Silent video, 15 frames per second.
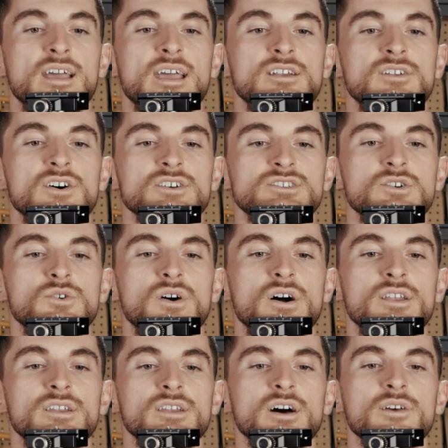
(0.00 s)
And also
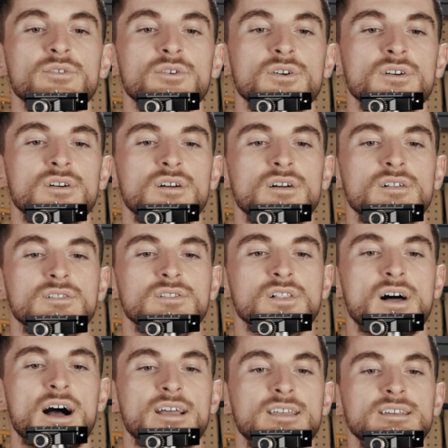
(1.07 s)
another
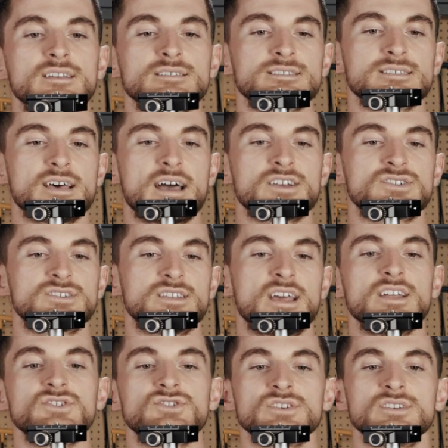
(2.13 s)
locking slash
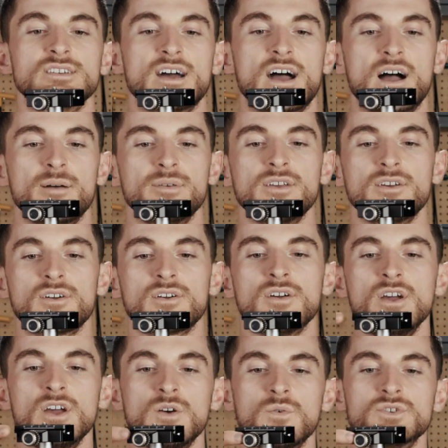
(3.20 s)
tension knob here,